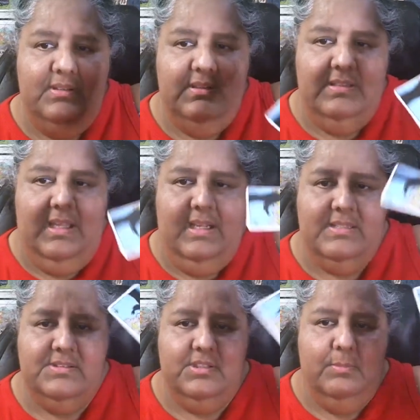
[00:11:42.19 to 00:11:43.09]
that
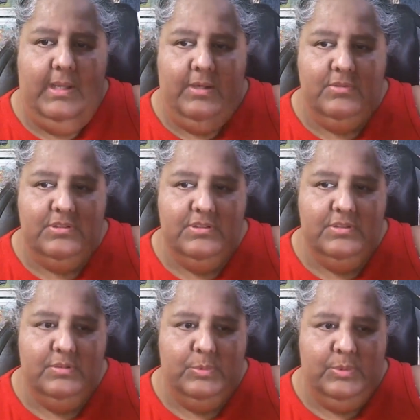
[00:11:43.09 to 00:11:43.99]
has come out
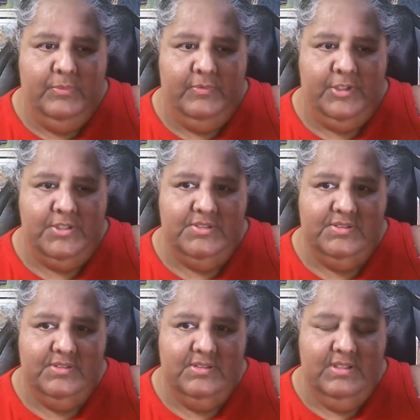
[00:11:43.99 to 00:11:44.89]
reverse.